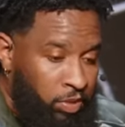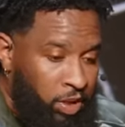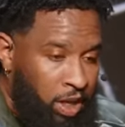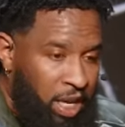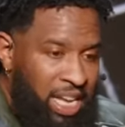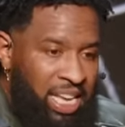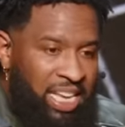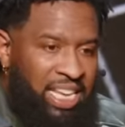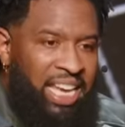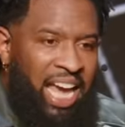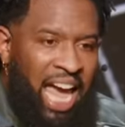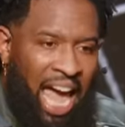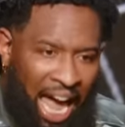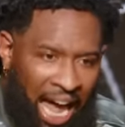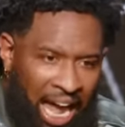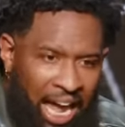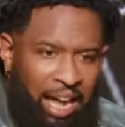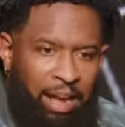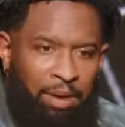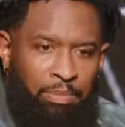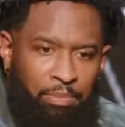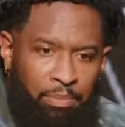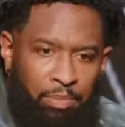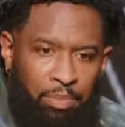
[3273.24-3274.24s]
He
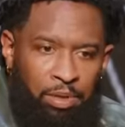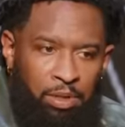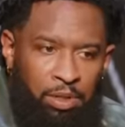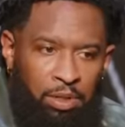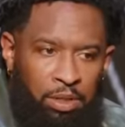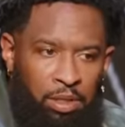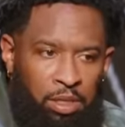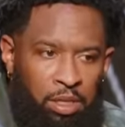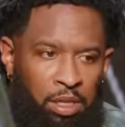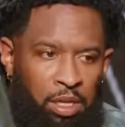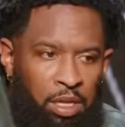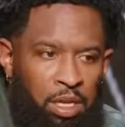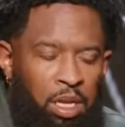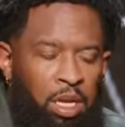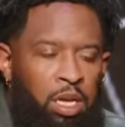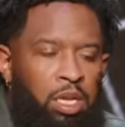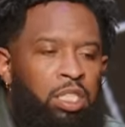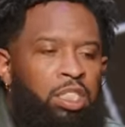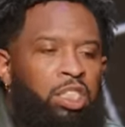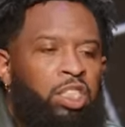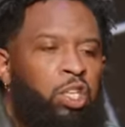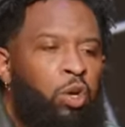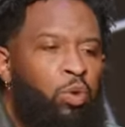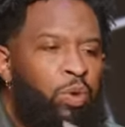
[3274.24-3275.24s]
came
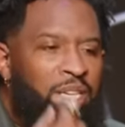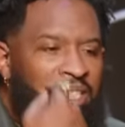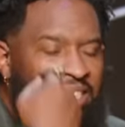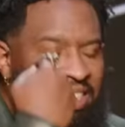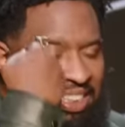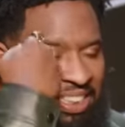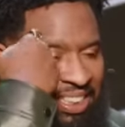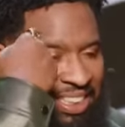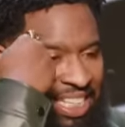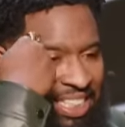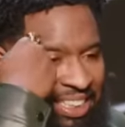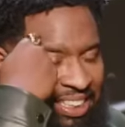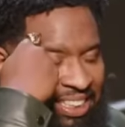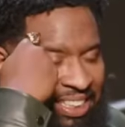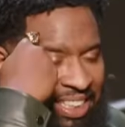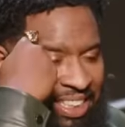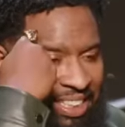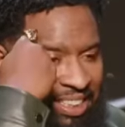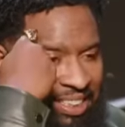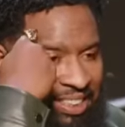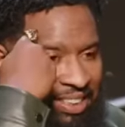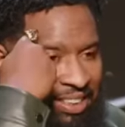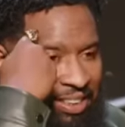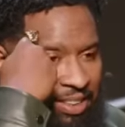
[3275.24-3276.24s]
to his
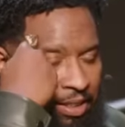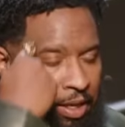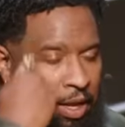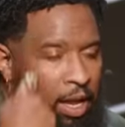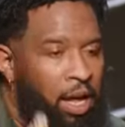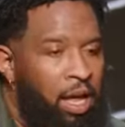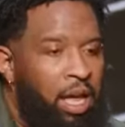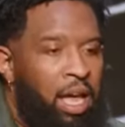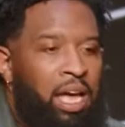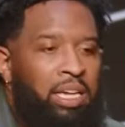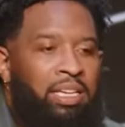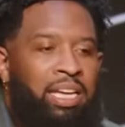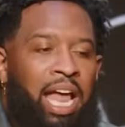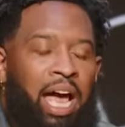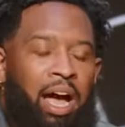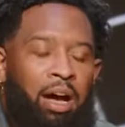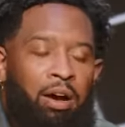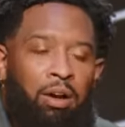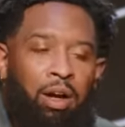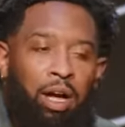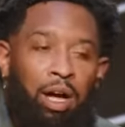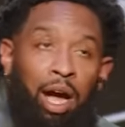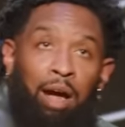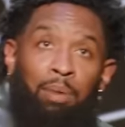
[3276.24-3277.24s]
senses.
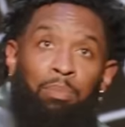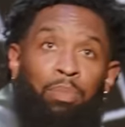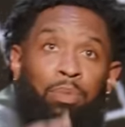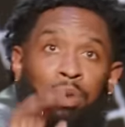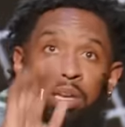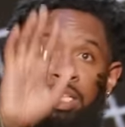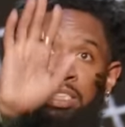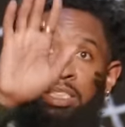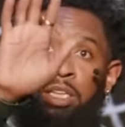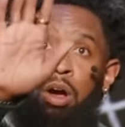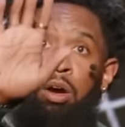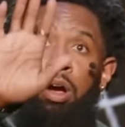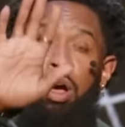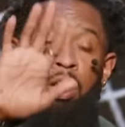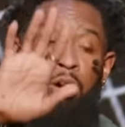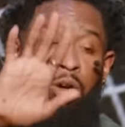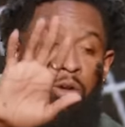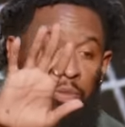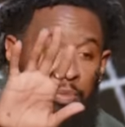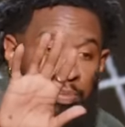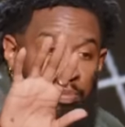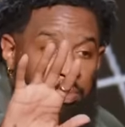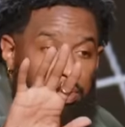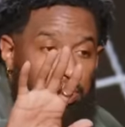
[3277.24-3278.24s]
Now, um, let's go
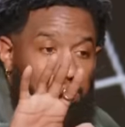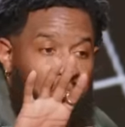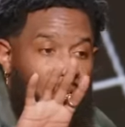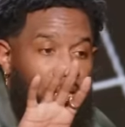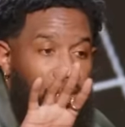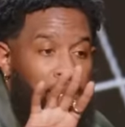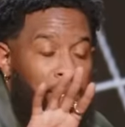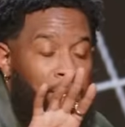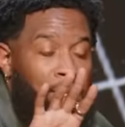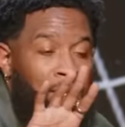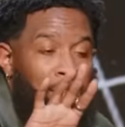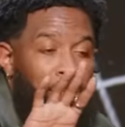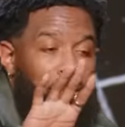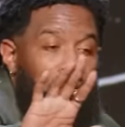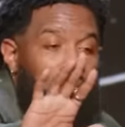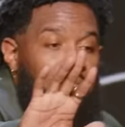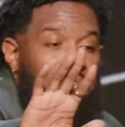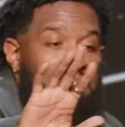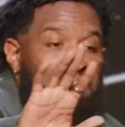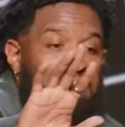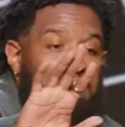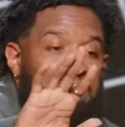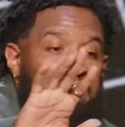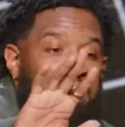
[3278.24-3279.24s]
home.
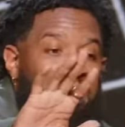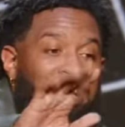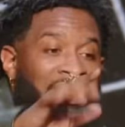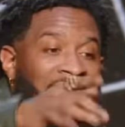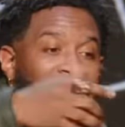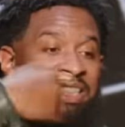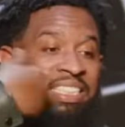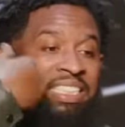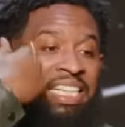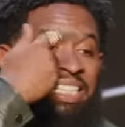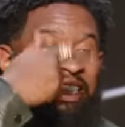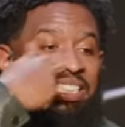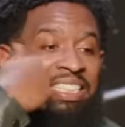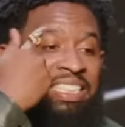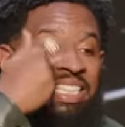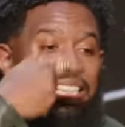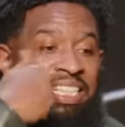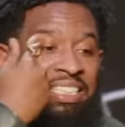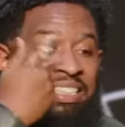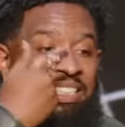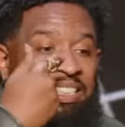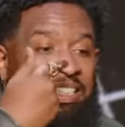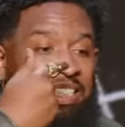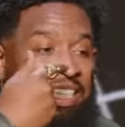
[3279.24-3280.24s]

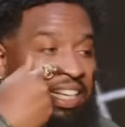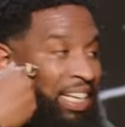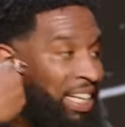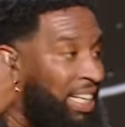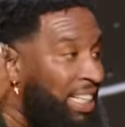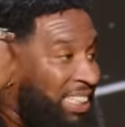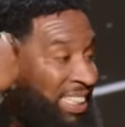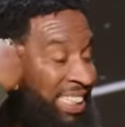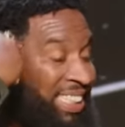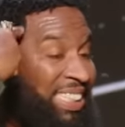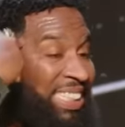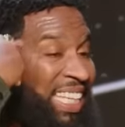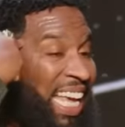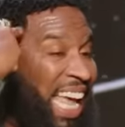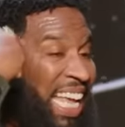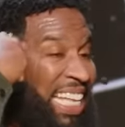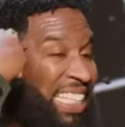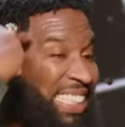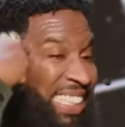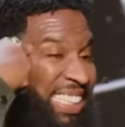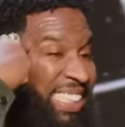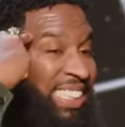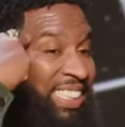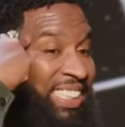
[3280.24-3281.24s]
Senses
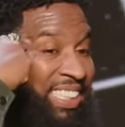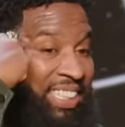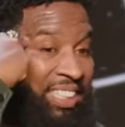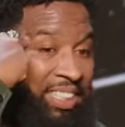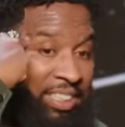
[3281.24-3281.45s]
sense.